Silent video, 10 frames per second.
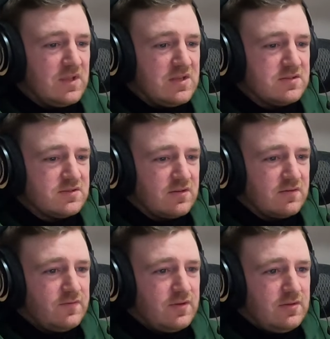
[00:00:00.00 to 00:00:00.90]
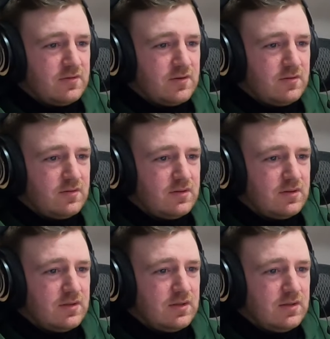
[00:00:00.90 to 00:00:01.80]
so it's like a free throw, and
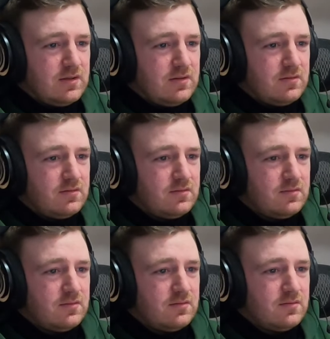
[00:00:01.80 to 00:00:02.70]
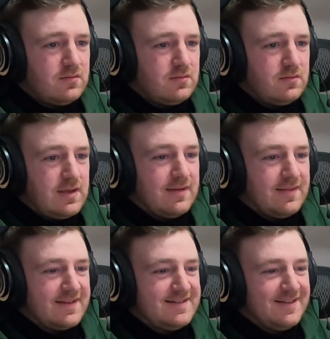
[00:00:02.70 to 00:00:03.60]
then yeah,
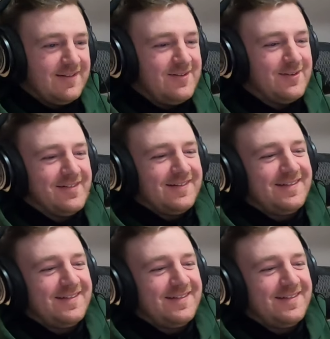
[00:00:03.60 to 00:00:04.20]
that's so cool.